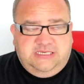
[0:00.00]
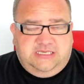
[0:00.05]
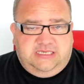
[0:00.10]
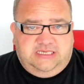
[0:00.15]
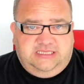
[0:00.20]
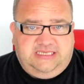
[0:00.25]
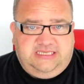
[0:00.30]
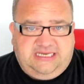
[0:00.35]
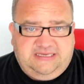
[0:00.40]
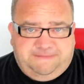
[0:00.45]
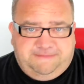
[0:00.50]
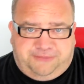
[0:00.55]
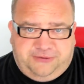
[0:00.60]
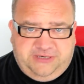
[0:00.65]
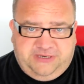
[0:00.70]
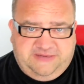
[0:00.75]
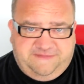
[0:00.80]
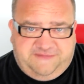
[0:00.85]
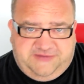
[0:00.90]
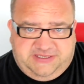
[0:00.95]
And the night
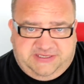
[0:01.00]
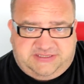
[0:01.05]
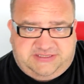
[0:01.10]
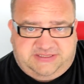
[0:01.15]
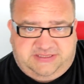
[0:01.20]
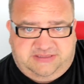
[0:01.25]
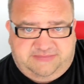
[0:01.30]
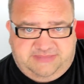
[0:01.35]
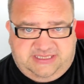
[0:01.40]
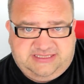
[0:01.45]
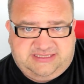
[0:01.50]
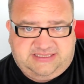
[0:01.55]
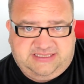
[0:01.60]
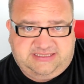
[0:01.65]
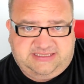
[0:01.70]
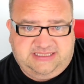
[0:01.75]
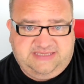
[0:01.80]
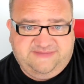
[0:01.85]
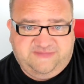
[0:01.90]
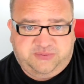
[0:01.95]
previous to the Man
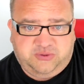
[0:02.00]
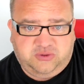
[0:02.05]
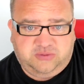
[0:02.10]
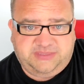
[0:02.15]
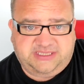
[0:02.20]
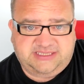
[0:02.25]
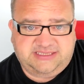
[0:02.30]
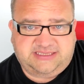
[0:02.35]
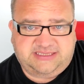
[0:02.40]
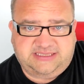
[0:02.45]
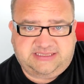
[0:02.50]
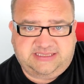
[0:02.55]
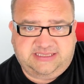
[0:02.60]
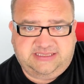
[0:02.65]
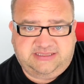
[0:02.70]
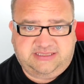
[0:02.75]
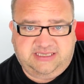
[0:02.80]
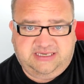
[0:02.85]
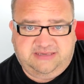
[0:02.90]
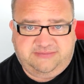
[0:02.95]
City Liverpool Man
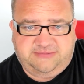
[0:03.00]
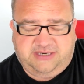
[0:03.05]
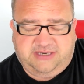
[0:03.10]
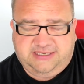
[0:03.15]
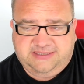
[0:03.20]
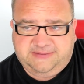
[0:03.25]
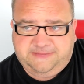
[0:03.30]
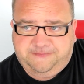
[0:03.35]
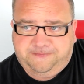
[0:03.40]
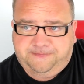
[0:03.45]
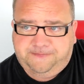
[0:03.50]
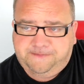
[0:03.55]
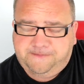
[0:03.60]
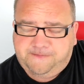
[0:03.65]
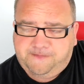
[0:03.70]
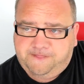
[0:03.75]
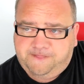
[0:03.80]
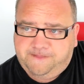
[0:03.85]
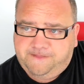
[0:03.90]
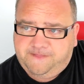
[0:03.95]
City game, right?
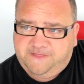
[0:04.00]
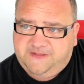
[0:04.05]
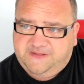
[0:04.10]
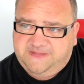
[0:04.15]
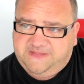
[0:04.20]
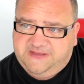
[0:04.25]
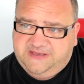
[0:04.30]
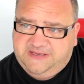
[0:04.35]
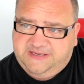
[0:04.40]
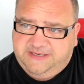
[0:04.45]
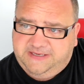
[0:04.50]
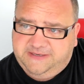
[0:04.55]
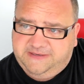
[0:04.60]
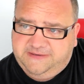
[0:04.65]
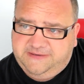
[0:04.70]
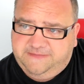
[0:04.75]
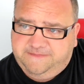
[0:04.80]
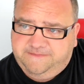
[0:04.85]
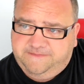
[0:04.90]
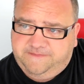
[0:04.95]
The
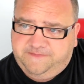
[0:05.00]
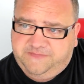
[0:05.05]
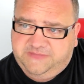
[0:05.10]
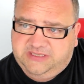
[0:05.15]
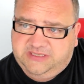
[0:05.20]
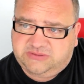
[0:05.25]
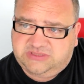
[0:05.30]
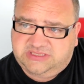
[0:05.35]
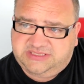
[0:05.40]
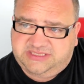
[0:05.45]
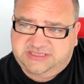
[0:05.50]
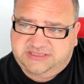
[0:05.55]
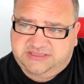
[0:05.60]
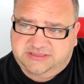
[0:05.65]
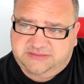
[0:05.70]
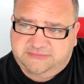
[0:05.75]
um, I was listening to the